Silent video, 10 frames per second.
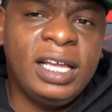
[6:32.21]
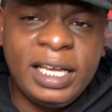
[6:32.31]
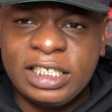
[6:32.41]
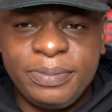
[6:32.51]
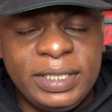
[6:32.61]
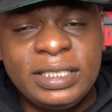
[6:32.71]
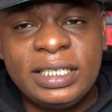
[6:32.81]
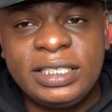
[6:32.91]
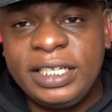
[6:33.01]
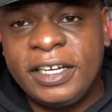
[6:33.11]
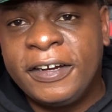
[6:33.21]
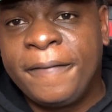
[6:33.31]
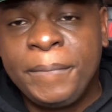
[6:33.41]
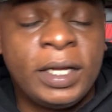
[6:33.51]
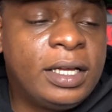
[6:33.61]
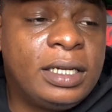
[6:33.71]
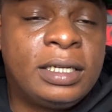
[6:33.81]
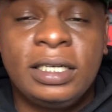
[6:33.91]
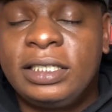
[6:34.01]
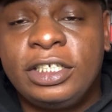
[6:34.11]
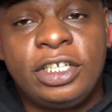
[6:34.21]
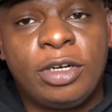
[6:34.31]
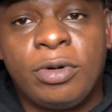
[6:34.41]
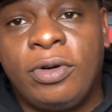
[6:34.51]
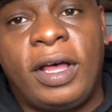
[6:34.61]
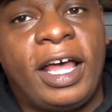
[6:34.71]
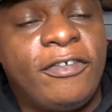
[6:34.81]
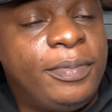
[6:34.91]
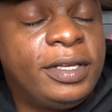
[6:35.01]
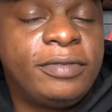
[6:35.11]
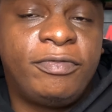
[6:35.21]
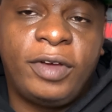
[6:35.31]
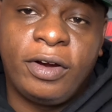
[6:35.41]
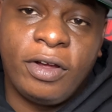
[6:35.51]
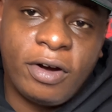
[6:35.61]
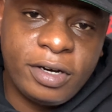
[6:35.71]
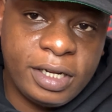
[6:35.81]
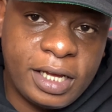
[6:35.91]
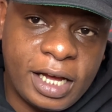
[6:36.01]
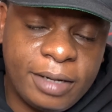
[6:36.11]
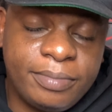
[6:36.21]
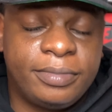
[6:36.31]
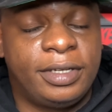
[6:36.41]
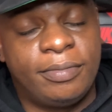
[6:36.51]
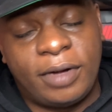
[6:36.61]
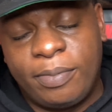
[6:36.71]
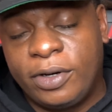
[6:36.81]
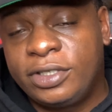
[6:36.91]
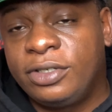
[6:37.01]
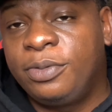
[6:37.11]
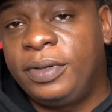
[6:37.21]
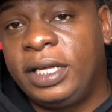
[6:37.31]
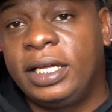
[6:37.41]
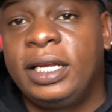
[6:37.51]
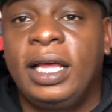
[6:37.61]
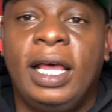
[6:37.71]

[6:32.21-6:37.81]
SBs this year, dunks in general have been very hard to cop, in my personal opinion.